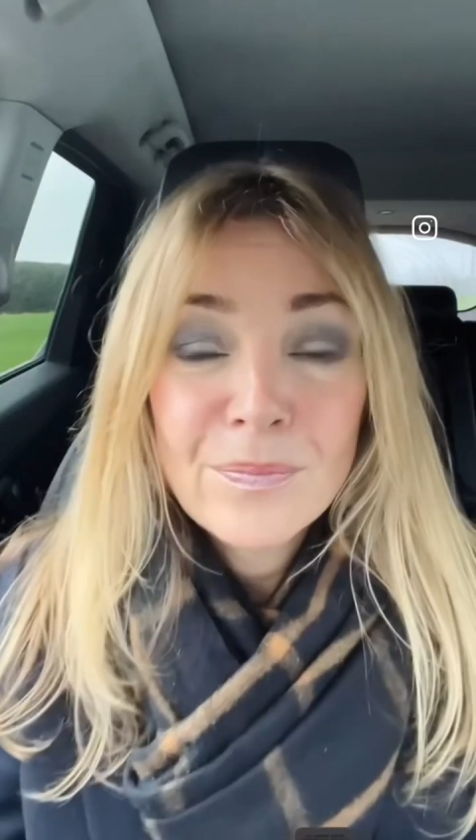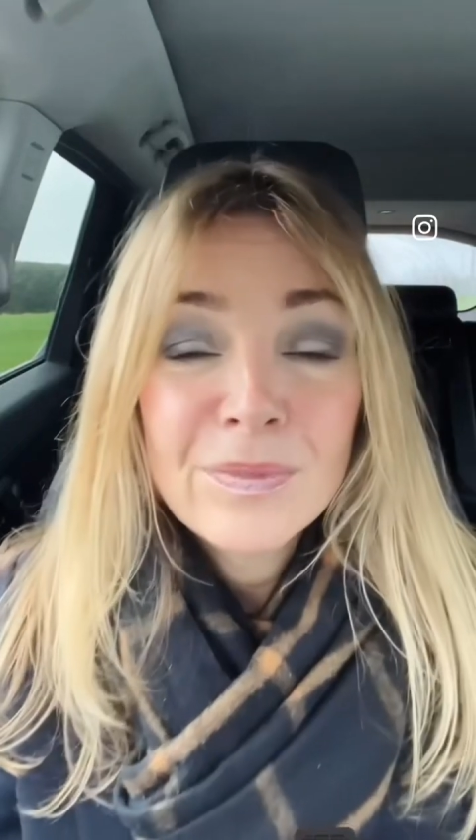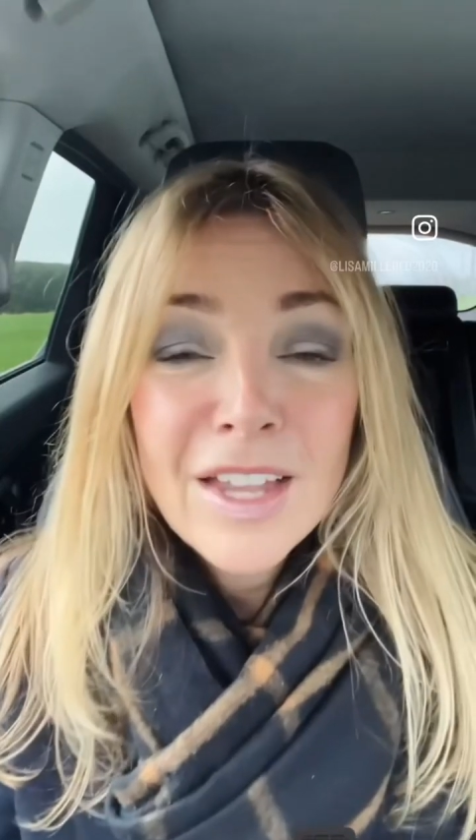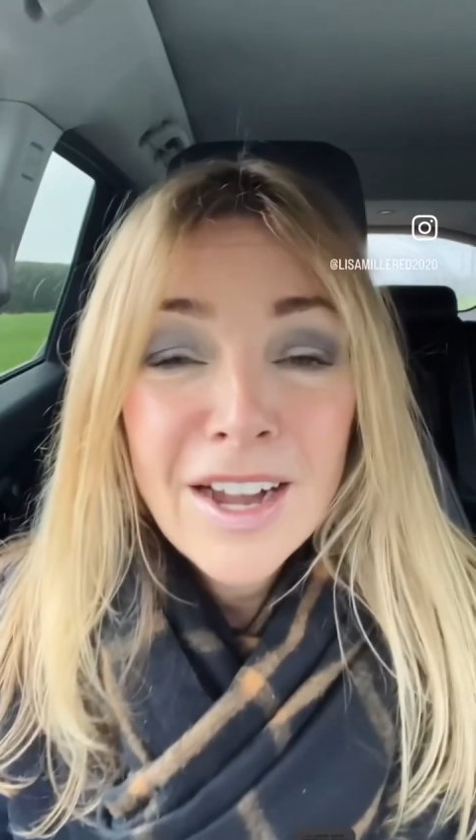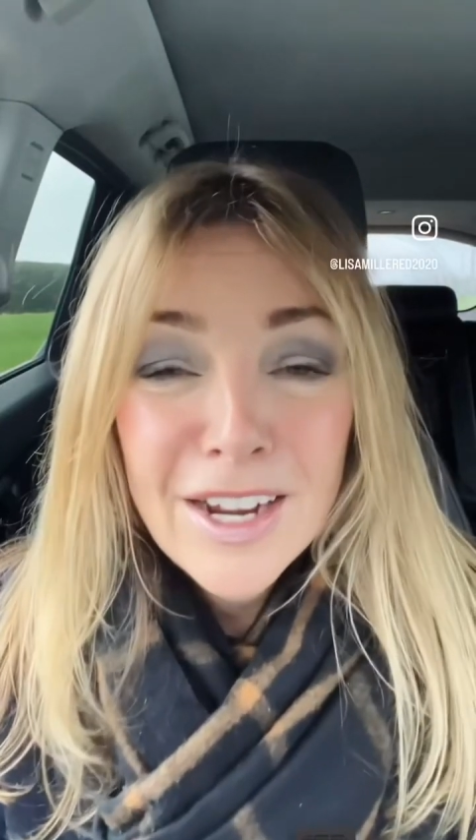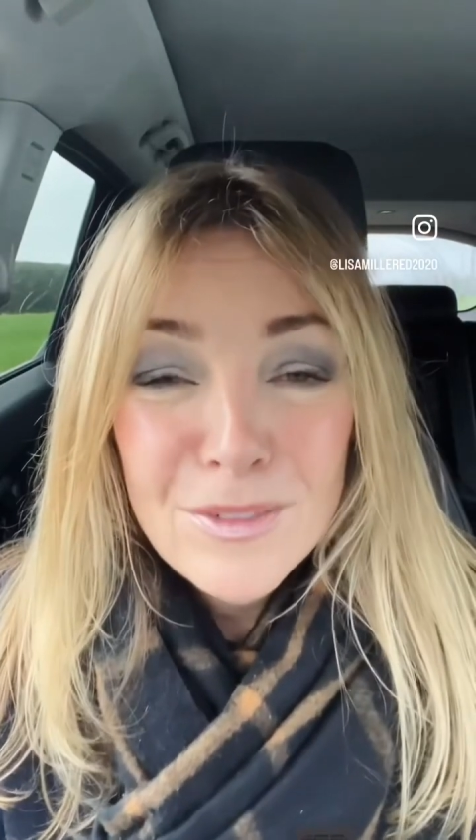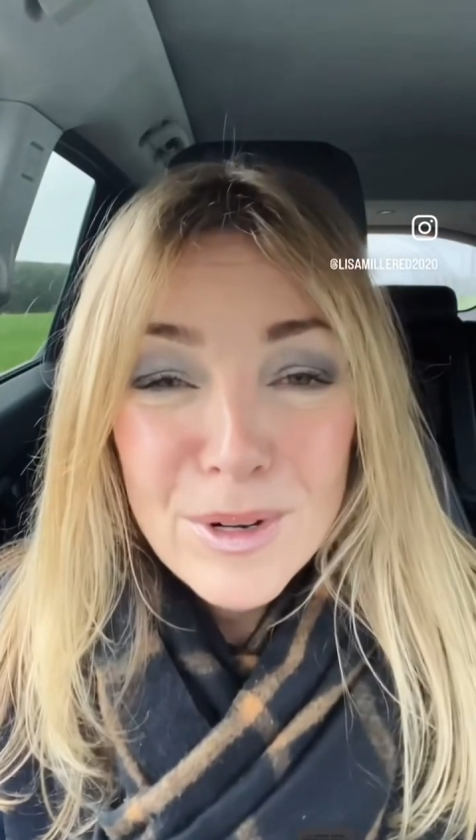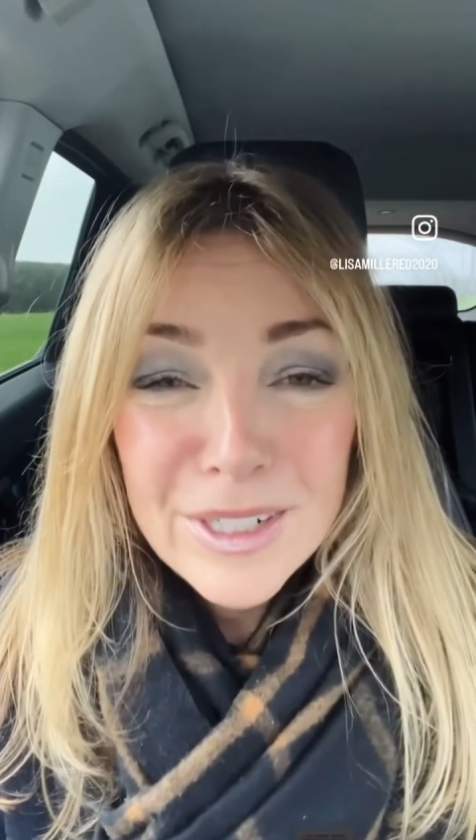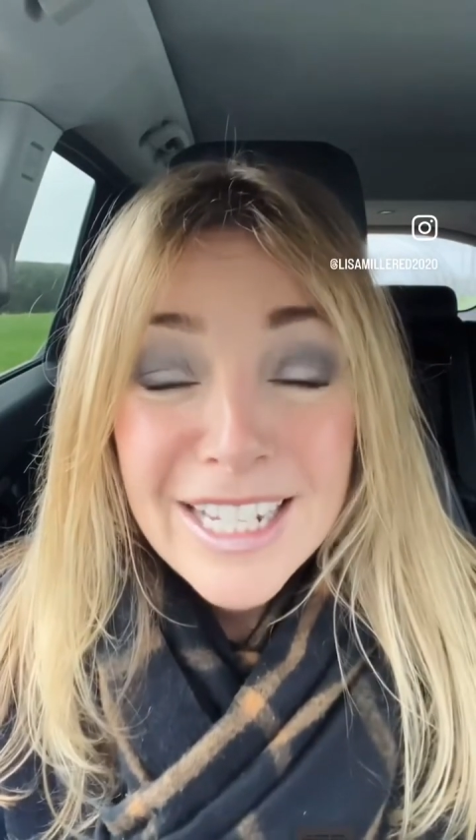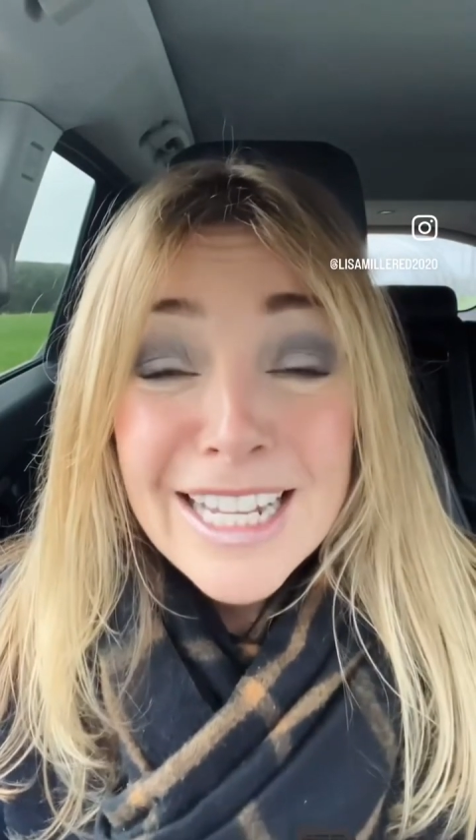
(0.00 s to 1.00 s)
Hi
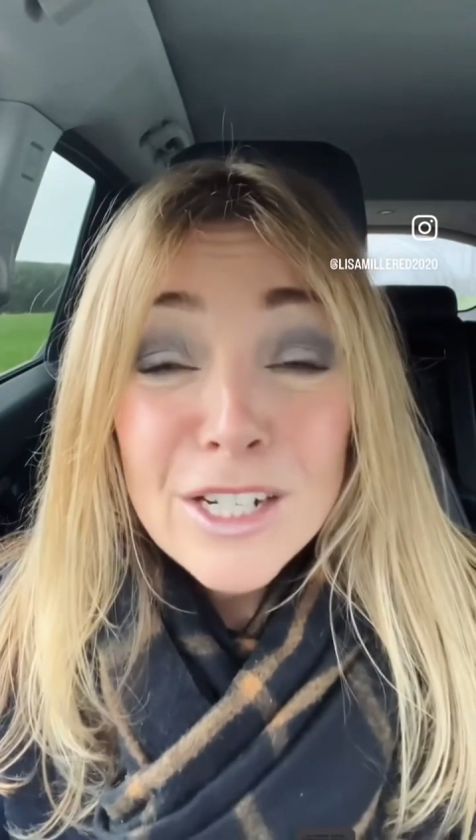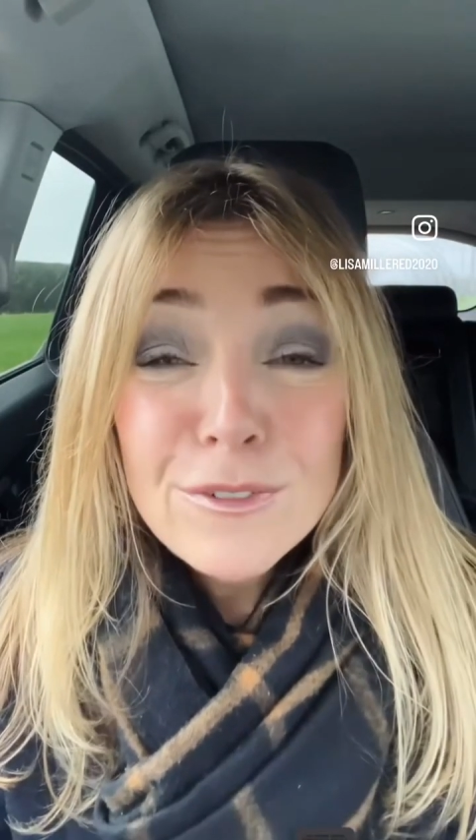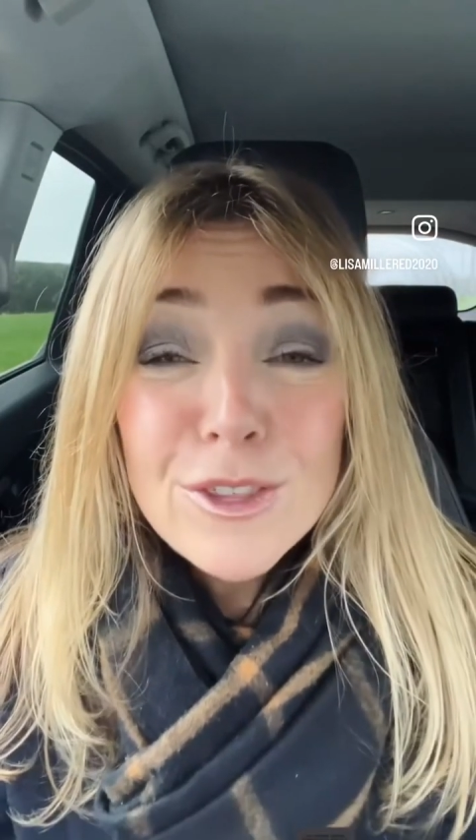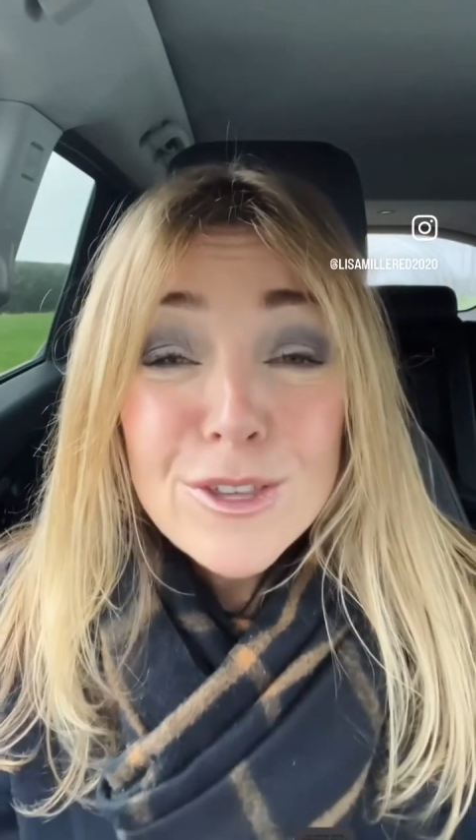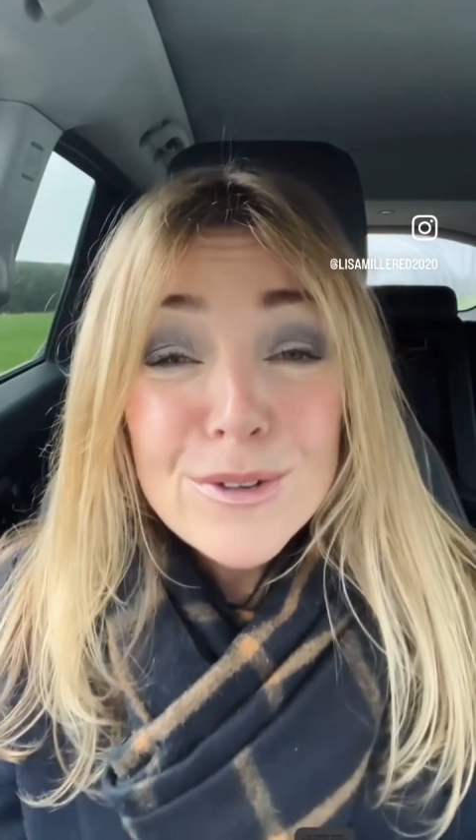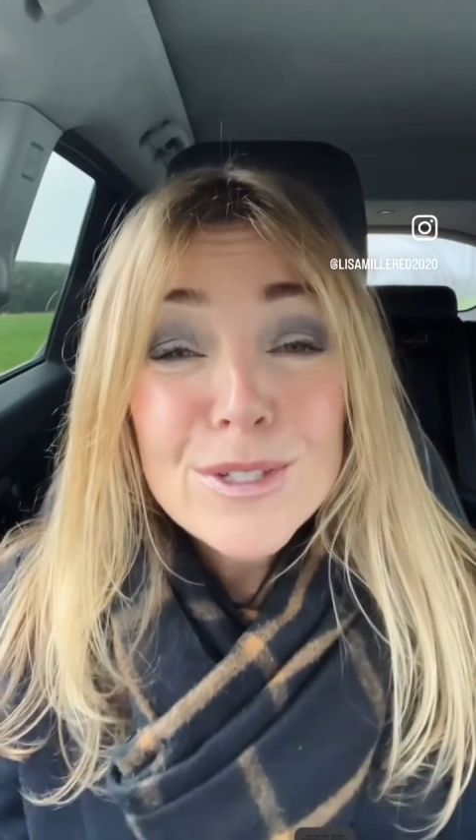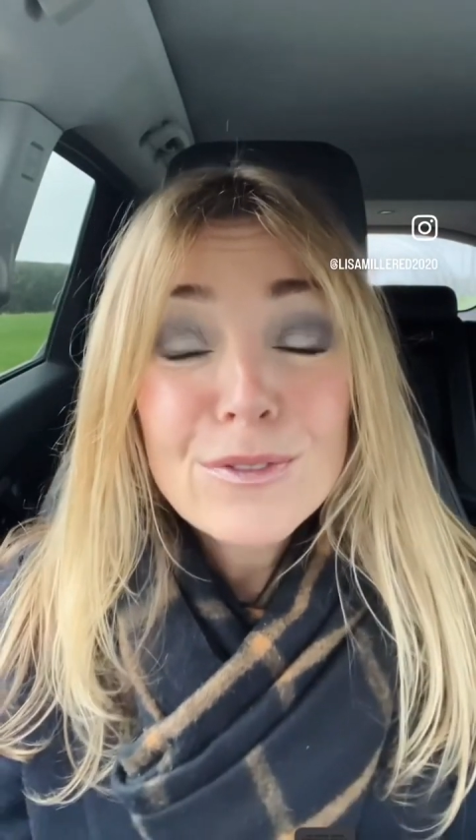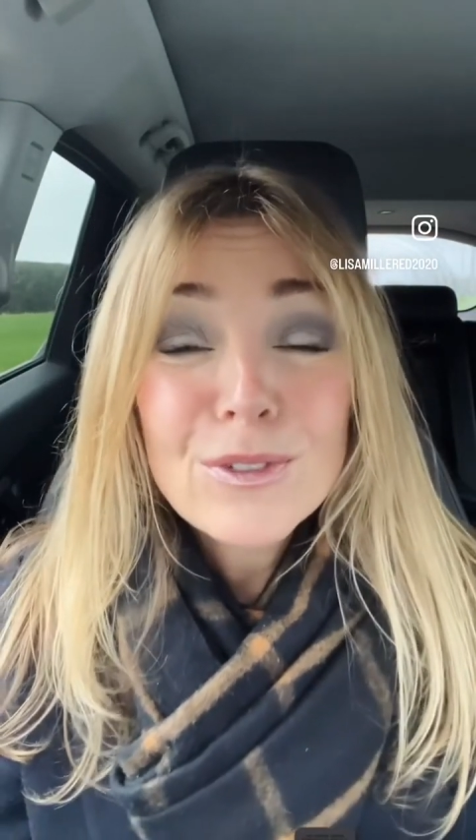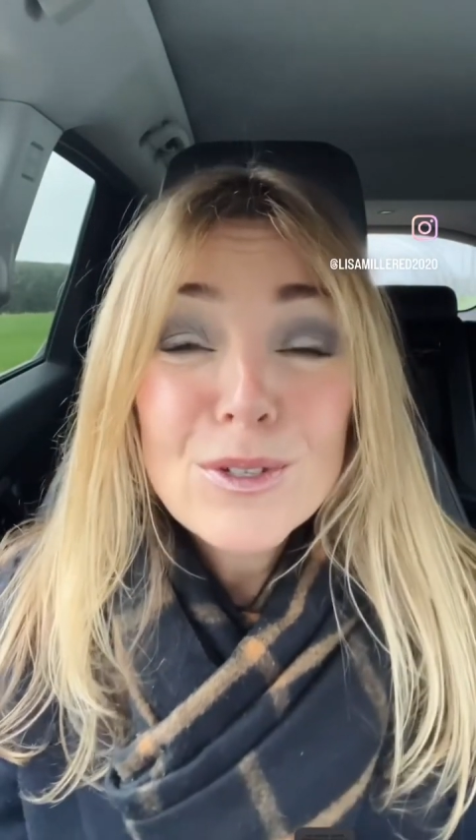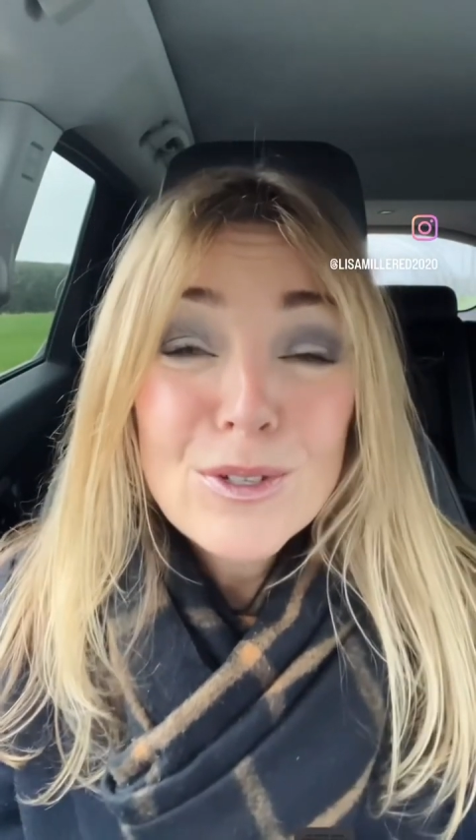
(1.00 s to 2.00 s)
everyone. Now for those
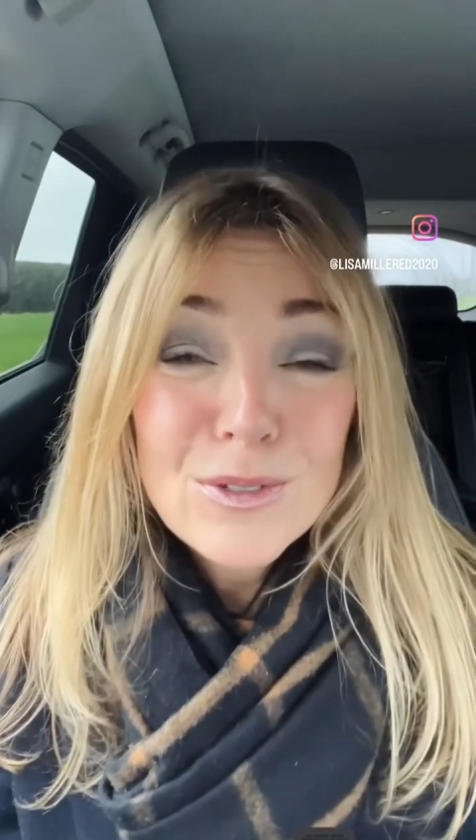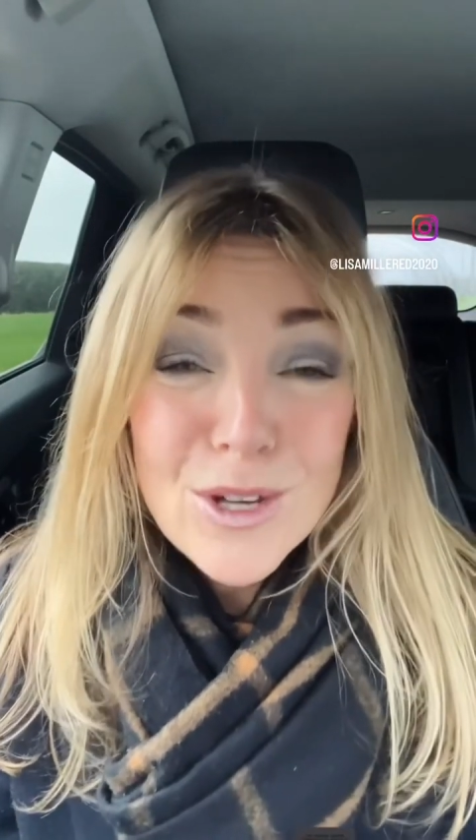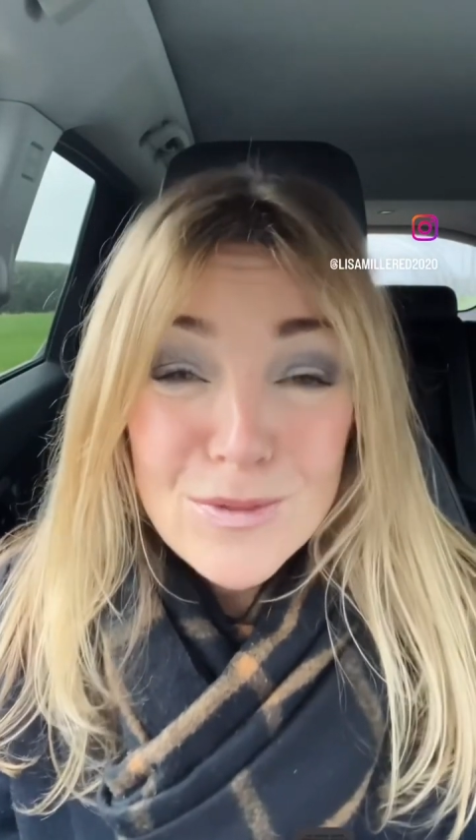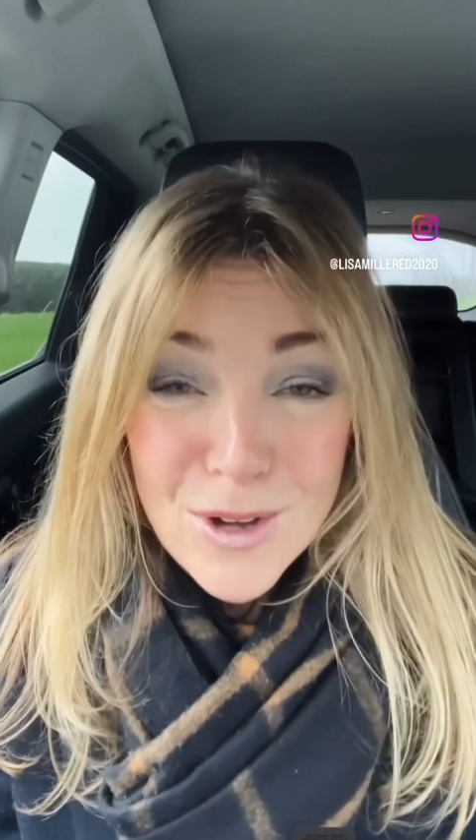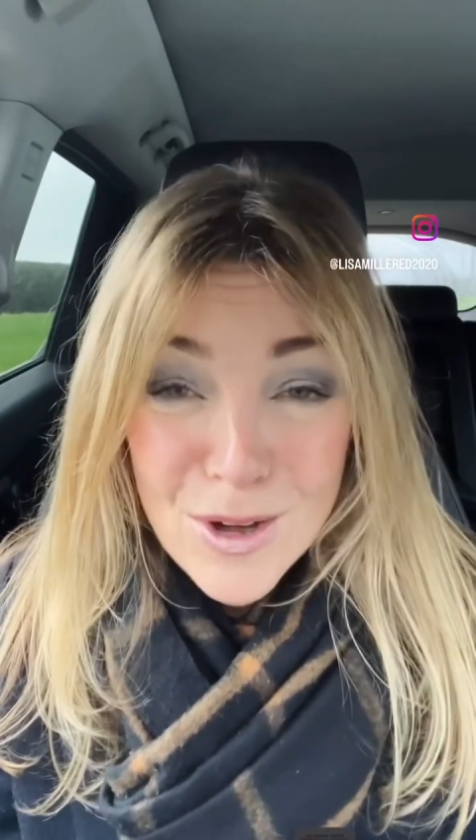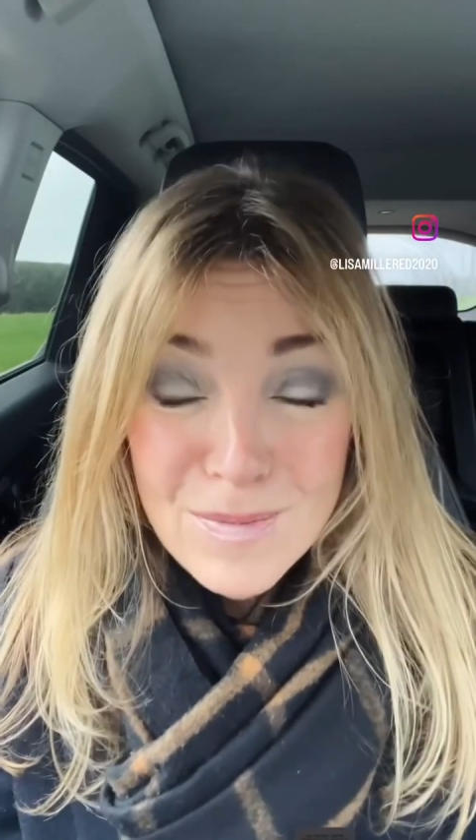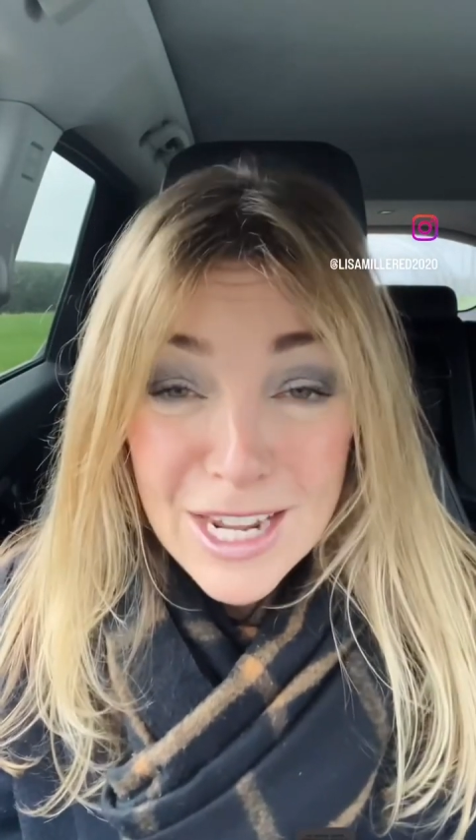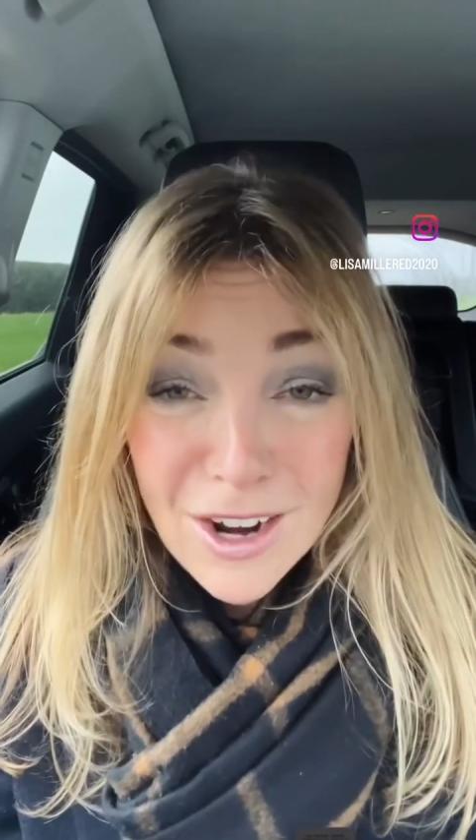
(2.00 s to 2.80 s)
of you who don't know me,